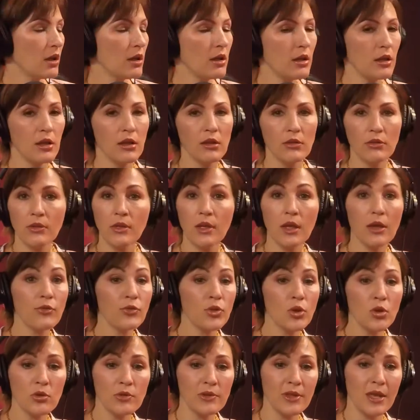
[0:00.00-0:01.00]

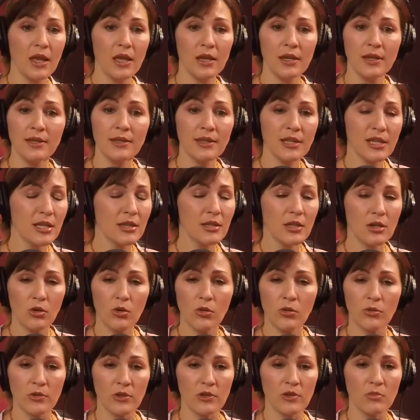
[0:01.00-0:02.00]
if there's anything that
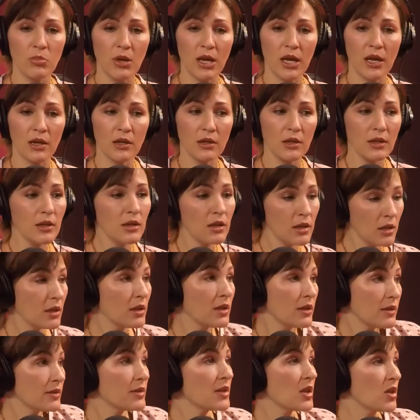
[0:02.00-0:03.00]
holds us back,
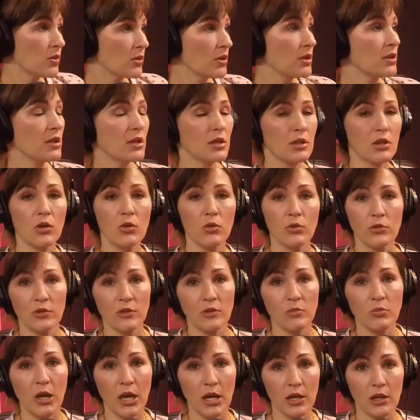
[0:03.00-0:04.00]
it is the only thing that holds
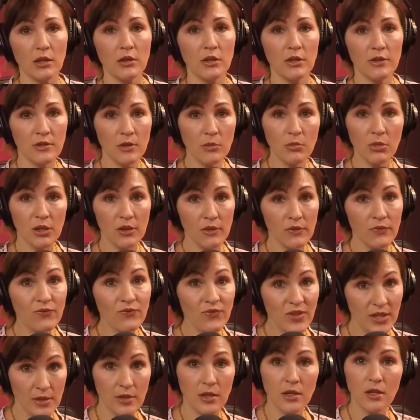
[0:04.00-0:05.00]
us back. Unless somebody's
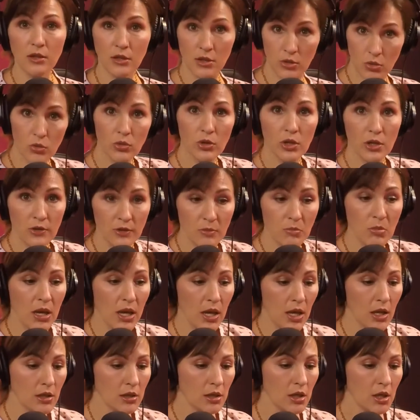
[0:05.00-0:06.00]
physically holding us
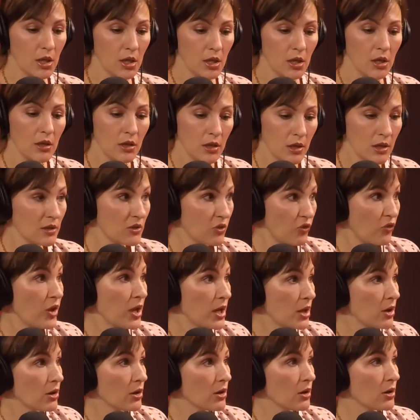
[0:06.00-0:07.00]
back, it's
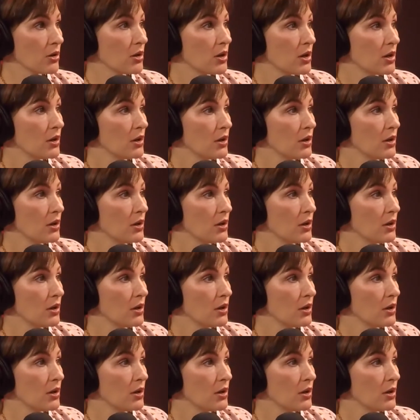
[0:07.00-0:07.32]
fear.